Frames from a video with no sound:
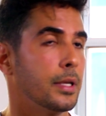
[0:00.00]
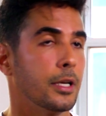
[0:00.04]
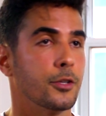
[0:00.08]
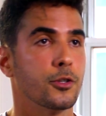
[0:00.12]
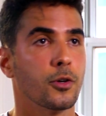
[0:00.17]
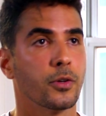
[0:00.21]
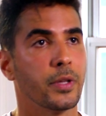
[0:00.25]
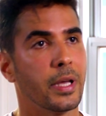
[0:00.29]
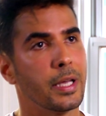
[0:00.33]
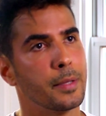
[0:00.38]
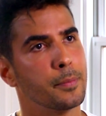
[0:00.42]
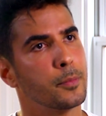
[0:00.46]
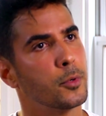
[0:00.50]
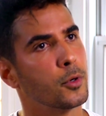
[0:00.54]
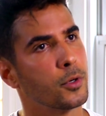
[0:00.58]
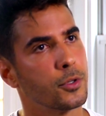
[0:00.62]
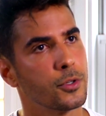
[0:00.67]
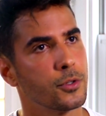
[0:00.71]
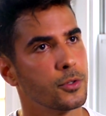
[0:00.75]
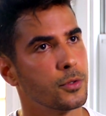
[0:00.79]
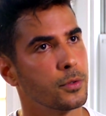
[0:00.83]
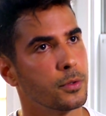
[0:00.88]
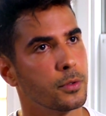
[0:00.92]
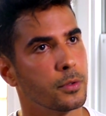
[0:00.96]
They donate
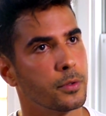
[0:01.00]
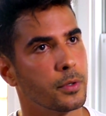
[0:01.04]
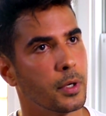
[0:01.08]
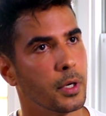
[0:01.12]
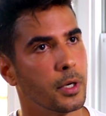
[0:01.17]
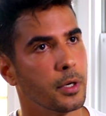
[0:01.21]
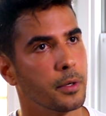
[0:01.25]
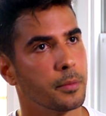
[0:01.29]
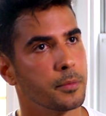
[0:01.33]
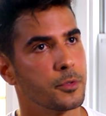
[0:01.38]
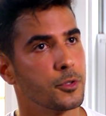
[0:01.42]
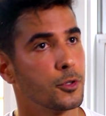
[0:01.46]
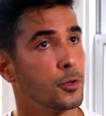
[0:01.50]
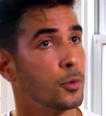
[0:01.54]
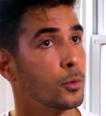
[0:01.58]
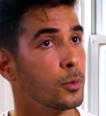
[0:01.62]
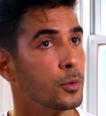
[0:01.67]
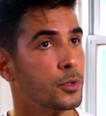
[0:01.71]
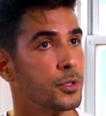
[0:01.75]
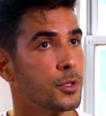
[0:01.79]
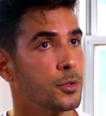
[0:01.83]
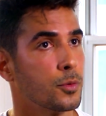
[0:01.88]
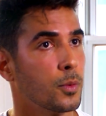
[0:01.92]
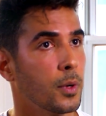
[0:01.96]
books to um,
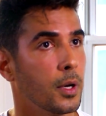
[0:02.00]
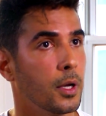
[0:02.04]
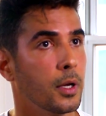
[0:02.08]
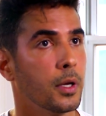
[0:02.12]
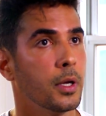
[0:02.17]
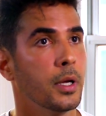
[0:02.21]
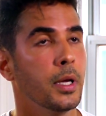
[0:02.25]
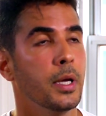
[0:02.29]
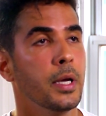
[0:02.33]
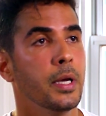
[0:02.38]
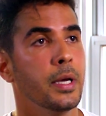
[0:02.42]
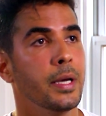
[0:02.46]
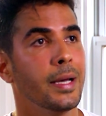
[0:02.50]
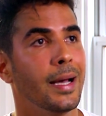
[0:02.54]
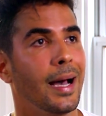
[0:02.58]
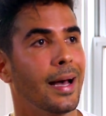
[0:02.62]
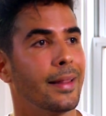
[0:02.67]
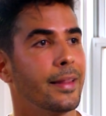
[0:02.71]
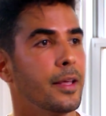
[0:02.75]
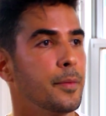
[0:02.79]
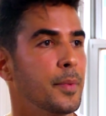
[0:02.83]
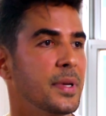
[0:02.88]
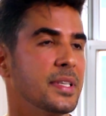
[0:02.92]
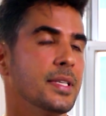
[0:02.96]
schools as well.
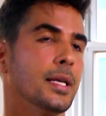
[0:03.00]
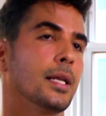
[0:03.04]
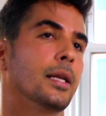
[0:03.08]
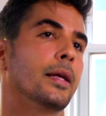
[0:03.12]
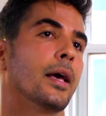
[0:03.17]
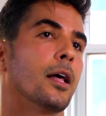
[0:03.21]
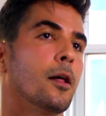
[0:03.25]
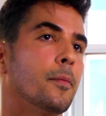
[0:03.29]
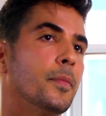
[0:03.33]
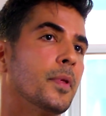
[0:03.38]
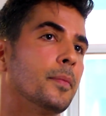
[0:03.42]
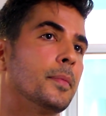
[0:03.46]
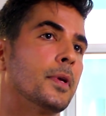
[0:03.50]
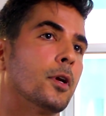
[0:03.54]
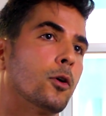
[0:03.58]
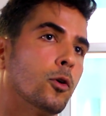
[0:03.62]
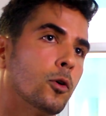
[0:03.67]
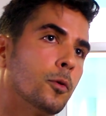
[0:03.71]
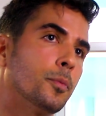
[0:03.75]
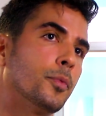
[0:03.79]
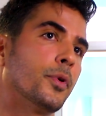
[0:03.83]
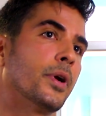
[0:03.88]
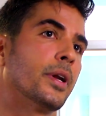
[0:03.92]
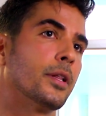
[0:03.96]
And they basically help them
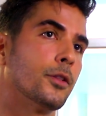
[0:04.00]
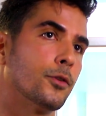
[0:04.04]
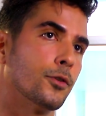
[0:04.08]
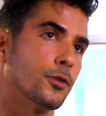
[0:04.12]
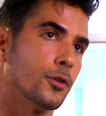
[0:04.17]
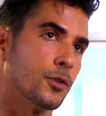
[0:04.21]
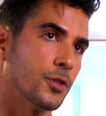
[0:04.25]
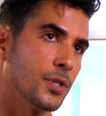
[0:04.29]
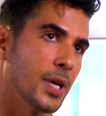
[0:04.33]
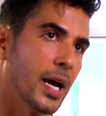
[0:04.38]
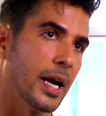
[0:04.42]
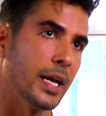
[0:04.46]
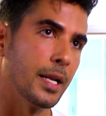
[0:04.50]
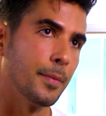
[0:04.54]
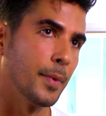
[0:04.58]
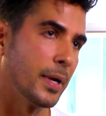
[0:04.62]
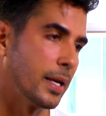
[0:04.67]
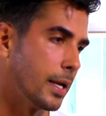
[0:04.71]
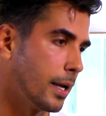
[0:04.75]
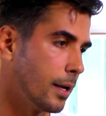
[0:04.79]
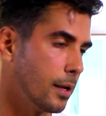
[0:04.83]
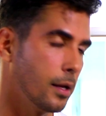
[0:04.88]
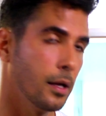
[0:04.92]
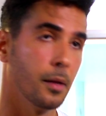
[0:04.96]
incorporate into society
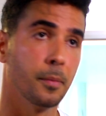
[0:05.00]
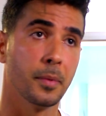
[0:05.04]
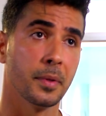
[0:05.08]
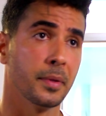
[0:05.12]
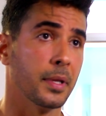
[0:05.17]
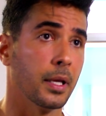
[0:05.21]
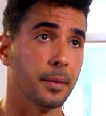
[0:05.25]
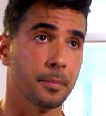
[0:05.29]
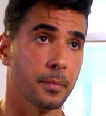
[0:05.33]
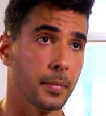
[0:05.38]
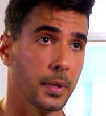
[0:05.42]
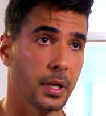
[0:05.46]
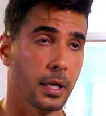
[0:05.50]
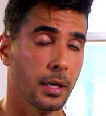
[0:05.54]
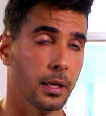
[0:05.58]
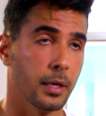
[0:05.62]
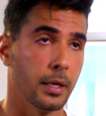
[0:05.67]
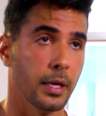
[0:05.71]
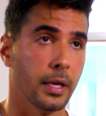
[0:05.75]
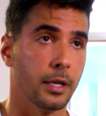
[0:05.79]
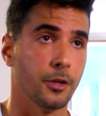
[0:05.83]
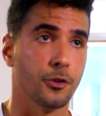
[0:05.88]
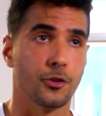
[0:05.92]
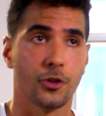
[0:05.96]
by get, helping them
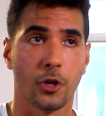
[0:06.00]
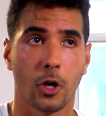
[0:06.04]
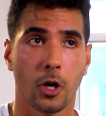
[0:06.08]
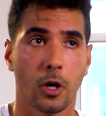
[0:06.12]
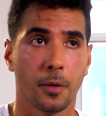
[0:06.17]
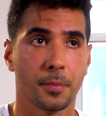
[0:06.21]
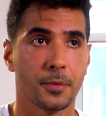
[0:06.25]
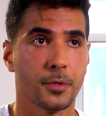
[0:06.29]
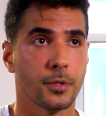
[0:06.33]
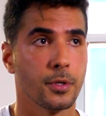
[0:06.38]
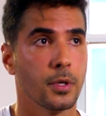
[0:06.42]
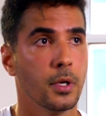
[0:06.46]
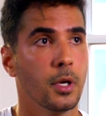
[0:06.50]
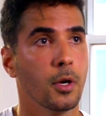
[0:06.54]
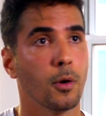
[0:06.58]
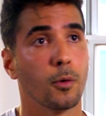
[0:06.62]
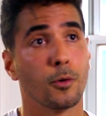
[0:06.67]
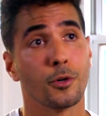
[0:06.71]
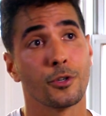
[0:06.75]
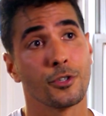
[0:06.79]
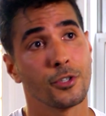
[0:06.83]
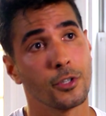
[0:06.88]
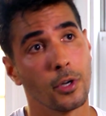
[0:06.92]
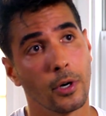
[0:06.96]
uh, getting jobs
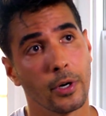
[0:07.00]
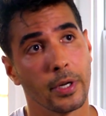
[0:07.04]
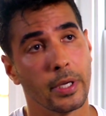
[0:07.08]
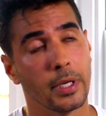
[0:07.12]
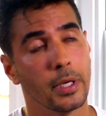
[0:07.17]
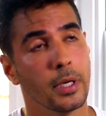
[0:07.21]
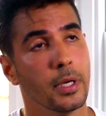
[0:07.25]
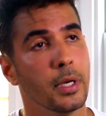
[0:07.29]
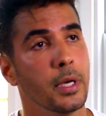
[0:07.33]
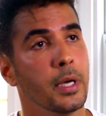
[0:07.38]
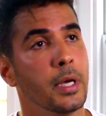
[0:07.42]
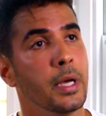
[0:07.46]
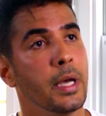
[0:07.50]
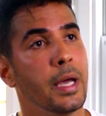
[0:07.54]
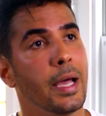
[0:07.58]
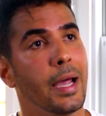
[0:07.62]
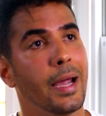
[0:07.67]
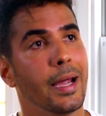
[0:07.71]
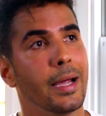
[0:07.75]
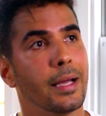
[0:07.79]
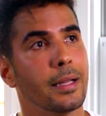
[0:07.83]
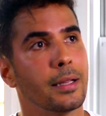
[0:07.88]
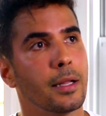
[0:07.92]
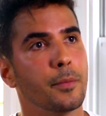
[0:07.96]
or study.
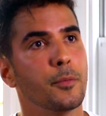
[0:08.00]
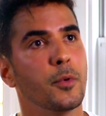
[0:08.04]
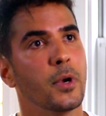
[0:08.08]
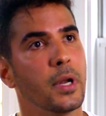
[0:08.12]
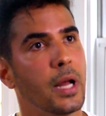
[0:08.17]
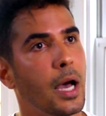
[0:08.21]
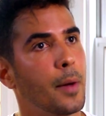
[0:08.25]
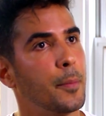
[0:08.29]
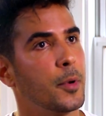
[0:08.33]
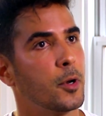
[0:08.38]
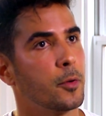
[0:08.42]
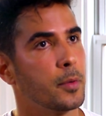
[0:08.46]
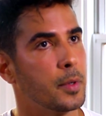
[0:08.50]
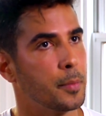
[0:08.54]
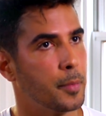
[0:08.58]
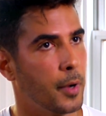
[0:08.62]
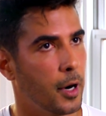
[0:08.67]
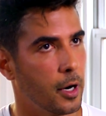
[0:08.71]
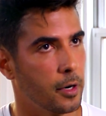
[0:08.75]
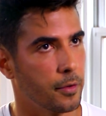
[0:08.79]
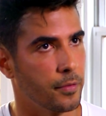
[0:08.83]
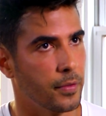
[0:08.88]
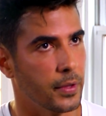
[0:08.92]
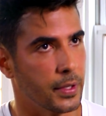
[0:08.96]
And I'm really happy to be
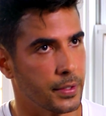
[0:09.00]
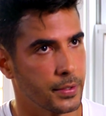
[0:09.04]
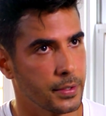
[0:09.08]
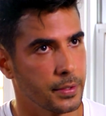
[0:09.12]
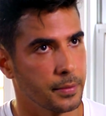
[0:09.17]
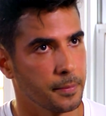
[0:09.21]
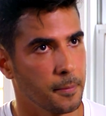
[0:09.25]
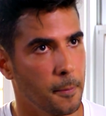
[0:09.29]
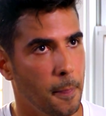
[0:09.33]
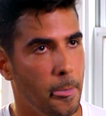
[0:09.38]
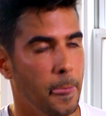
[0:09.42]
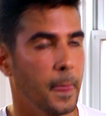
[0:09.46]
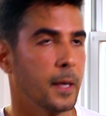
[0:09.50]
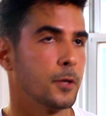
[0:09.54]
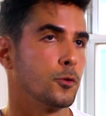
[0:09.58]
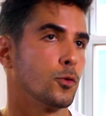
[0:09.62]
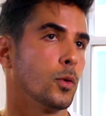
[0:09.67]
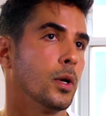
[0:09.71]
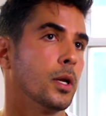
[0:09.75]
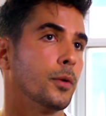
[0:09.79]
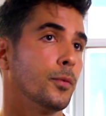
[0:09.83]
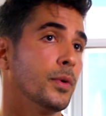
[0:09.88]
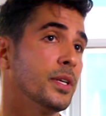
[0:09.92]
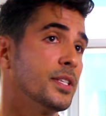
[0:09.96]
part of this.
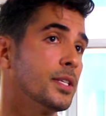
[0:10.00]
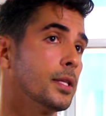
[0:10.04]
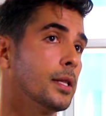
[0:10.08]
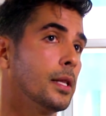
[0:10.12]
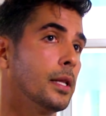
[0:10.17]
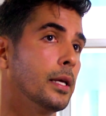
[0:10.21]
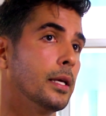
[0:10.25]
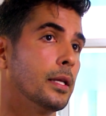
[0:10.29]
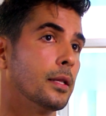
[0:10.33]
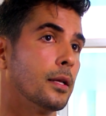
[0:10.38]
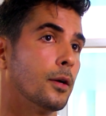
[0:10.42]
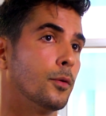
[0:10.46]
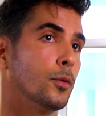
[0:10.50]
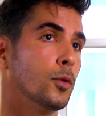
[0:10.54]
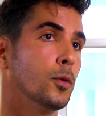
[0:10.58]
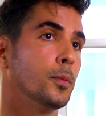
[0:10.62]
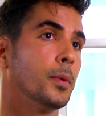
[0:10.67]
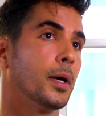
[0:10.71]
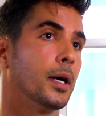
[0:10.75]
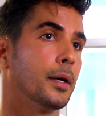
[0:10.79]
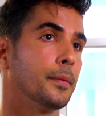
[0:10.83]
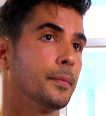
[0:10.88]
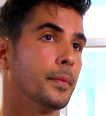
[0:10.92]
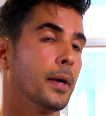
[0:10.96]
As well, recently in
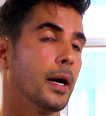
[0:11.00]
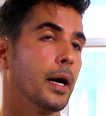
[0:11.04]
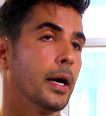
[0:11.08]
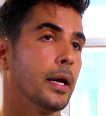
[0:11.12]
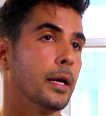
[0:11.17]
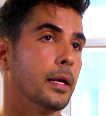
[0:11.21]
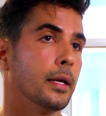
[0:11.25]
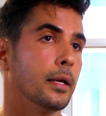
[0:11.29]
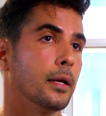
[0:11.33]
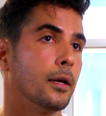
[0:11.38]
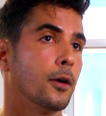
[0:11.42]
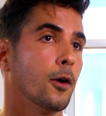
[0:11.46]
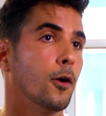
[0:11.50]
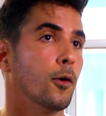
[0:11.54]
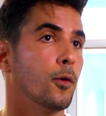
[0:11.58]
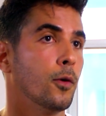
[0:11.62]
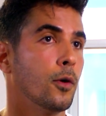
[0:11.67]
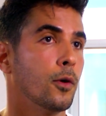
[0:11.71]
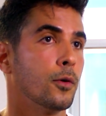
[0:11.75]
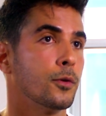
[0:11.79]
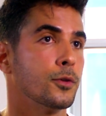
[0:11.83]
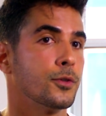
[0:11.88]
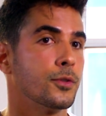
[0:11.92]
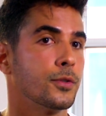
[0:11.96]
Aruba, I
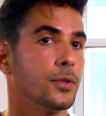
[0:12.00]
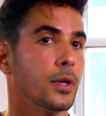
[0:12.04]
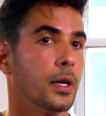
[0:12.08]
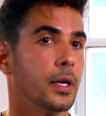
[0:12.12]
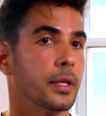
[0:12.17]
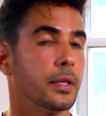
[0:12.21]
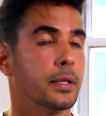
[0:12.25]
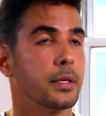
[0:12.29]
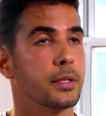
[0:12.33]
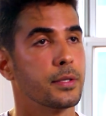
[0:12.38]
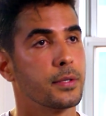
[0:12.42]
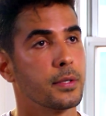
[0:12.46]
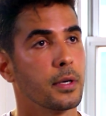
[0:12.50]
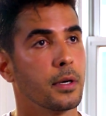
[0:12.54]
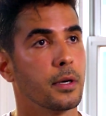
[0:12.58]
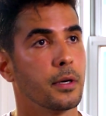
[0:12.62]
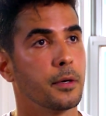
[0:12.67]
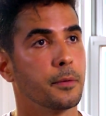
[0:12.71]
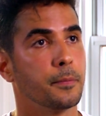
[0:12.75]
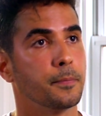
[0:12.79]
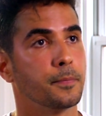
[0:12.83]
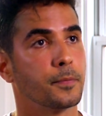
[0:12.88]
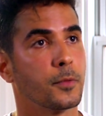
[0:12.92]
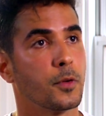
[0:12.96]
co-host this,
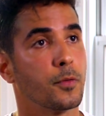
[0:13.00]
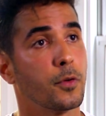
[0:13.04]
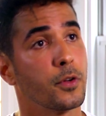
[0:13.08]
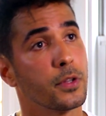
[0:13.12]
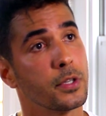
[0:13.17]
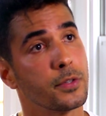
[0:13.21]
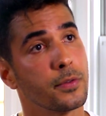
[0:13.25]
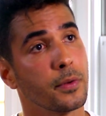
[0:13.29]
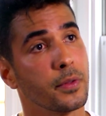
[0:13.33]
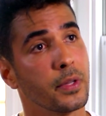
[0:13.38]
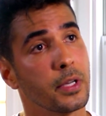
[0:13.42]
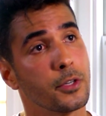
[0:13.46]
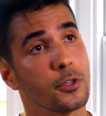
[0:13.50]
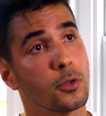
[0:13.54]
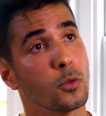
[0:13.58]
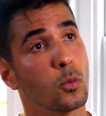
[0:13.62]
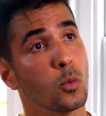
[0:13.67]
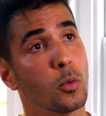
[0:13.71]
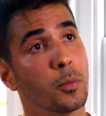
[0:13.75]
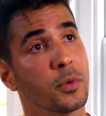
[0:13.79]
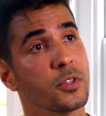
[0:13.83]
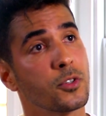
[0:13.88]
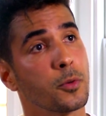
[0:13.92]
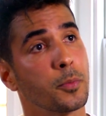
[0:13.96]
um, for this
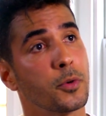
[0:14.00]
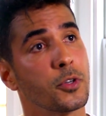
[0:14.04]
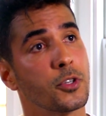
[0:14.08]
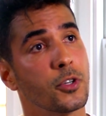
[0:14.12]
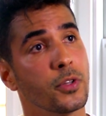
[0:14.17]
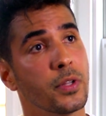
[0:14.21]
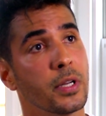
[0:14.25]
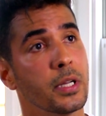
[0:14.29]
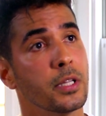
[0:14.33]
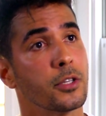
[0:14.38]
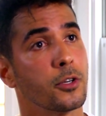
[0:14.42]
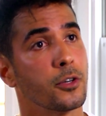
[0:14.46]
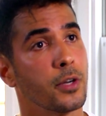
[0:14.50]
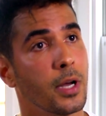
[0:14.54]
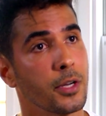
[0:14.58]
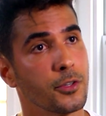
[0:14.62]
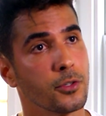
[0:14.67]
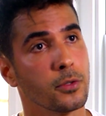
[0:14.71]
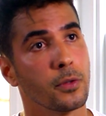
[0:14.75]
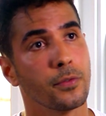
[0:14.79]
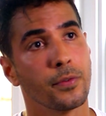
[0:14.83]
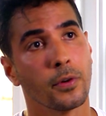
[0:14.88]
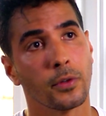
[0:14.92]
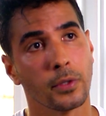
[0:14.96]
foundation, Women's Opportunity
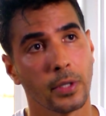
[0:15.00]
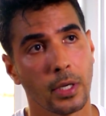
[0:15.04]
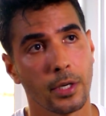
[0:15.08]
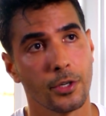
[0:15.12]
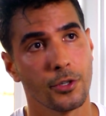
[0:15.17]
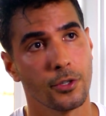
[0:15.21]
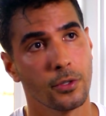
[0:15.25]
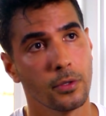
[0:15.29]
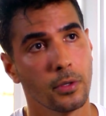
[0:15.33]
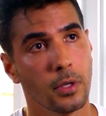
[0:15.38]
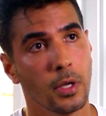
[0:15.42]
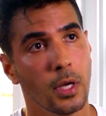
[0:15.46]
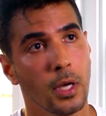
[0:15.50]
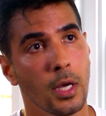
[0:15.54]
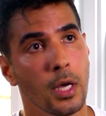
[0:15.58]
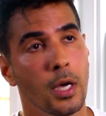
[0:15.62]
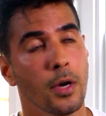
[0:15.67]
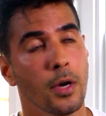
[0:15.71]
International Foundation,